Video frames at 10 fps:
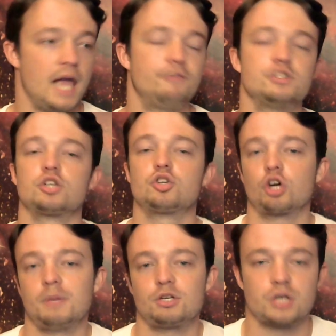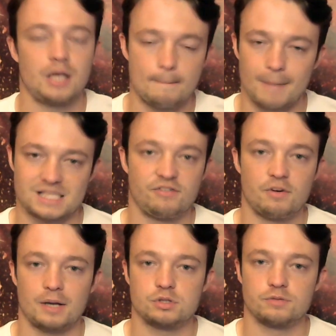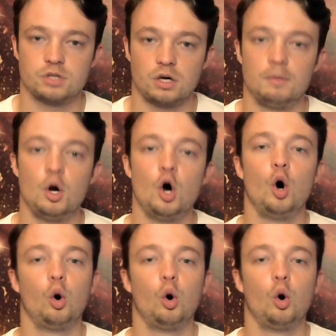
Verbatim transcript: If it's a documentary, a massive amount of time.